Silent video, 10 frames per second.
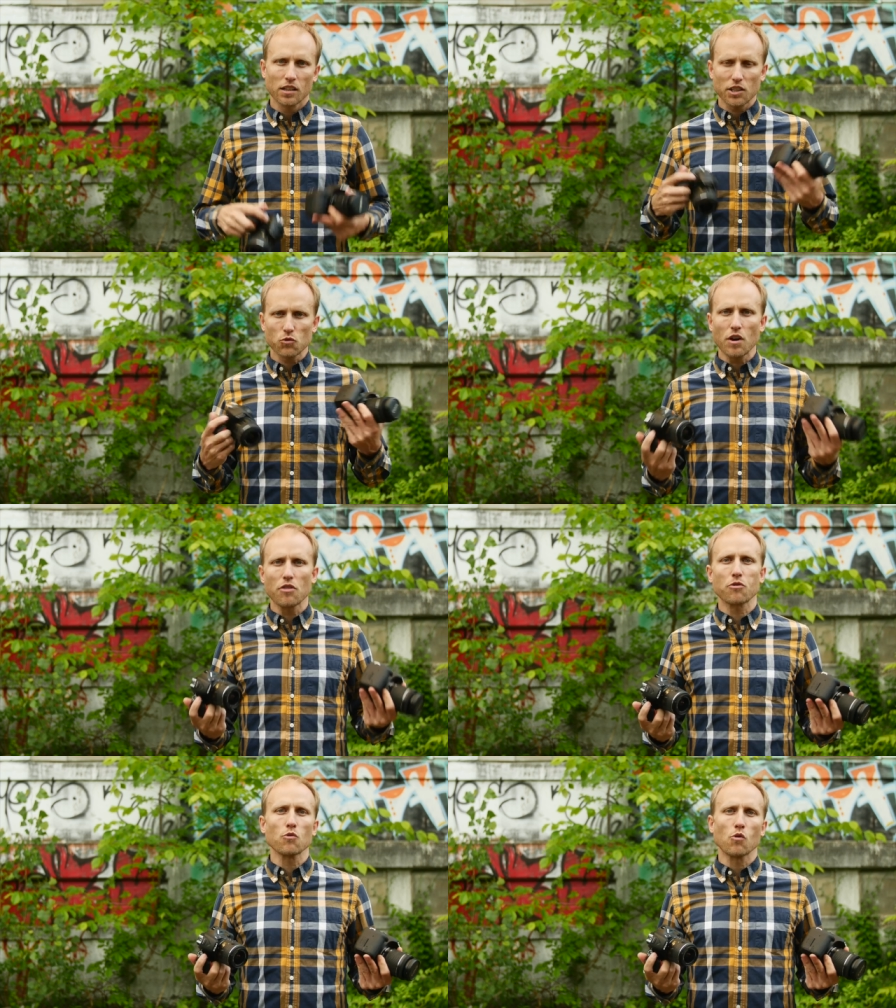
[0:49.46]
Let's
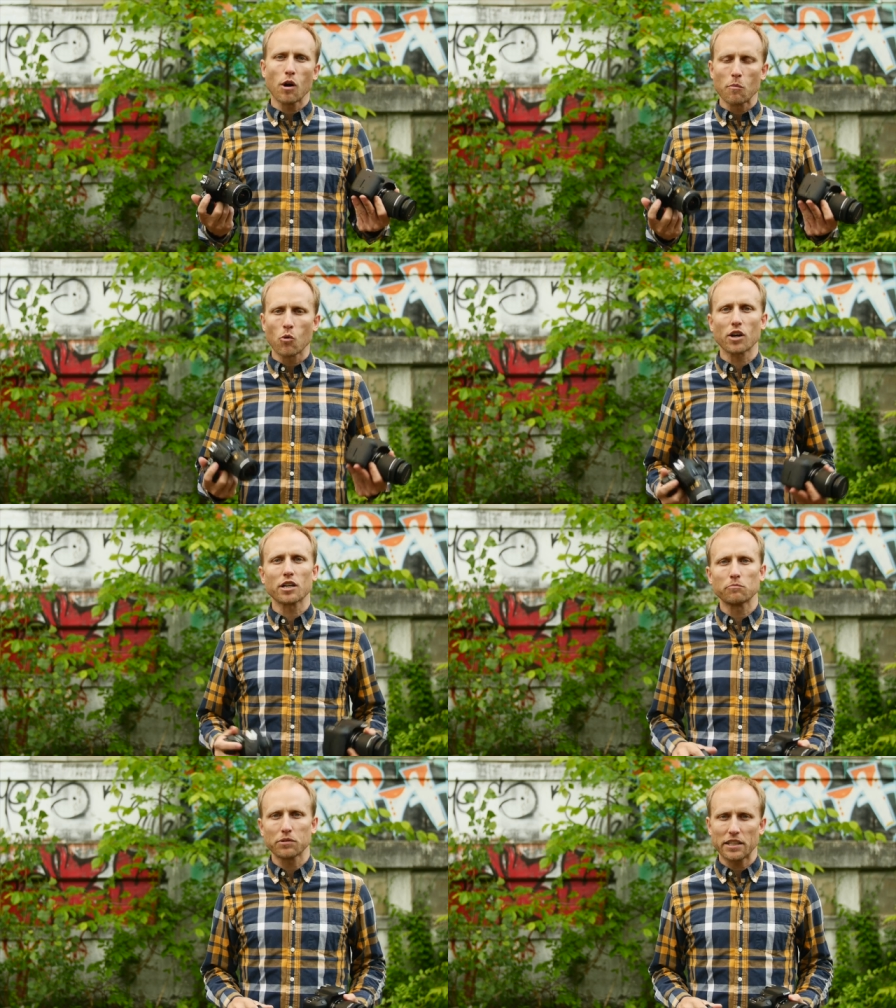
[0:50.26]
run through a more
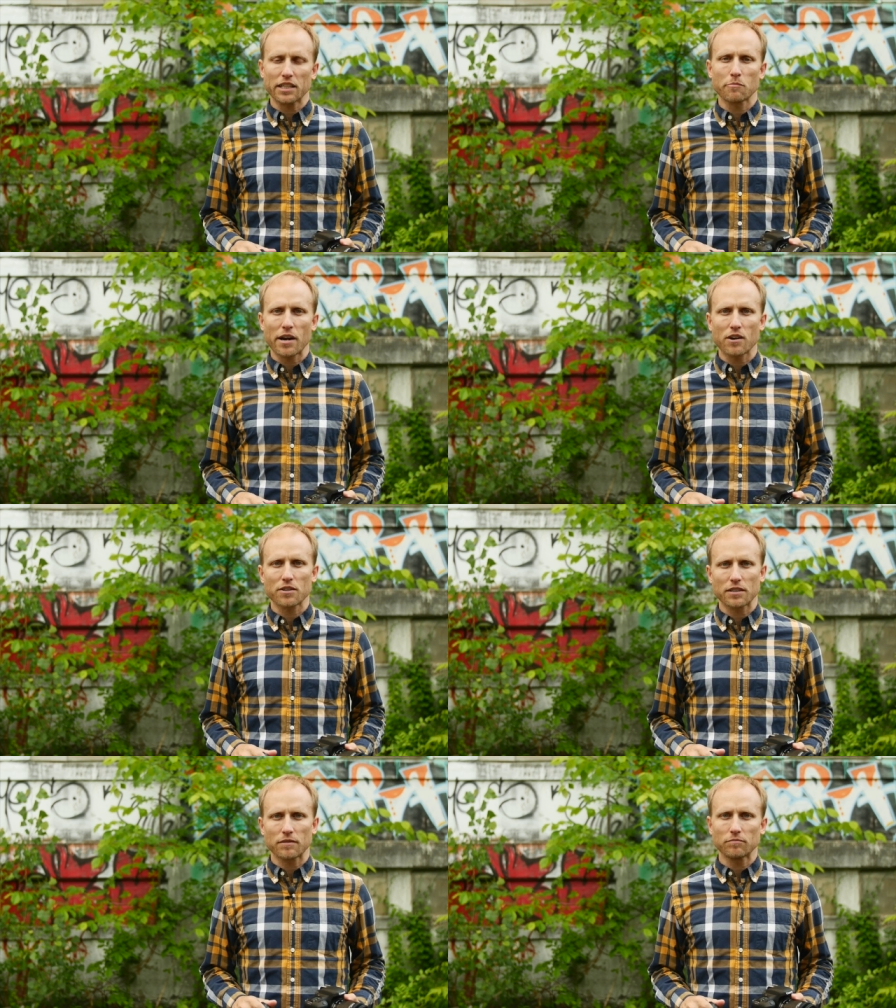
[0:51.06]
complete
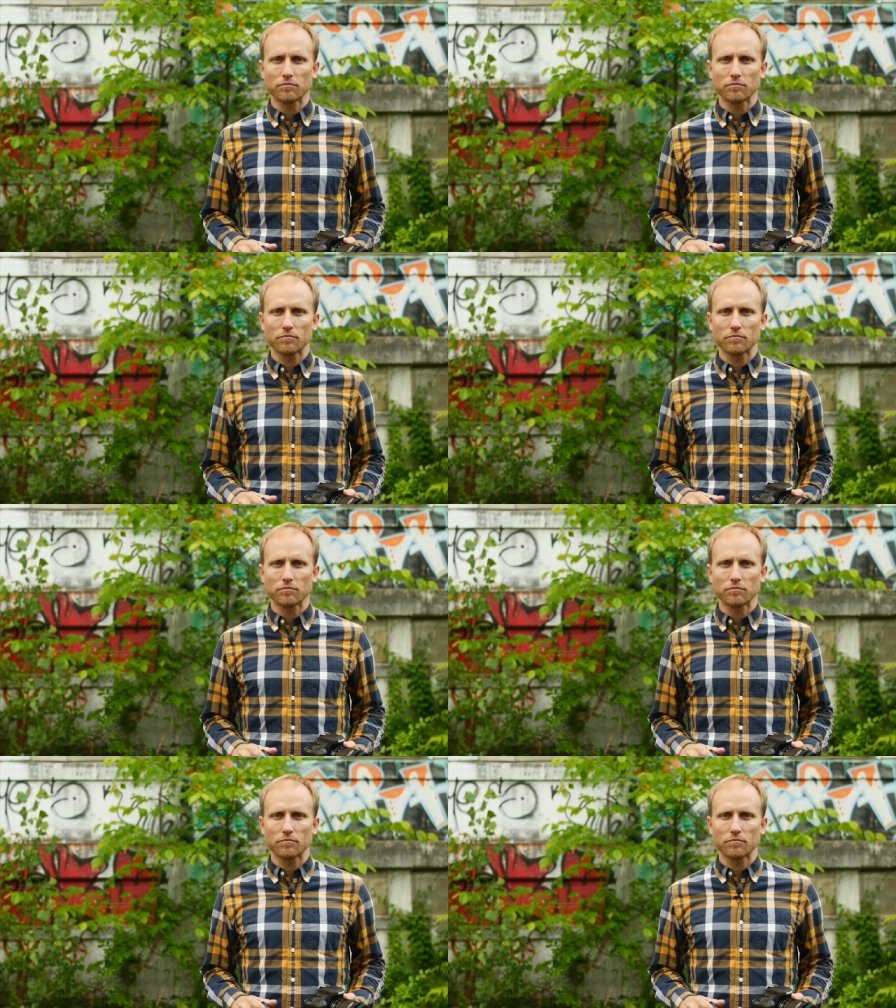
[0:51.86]
comparison.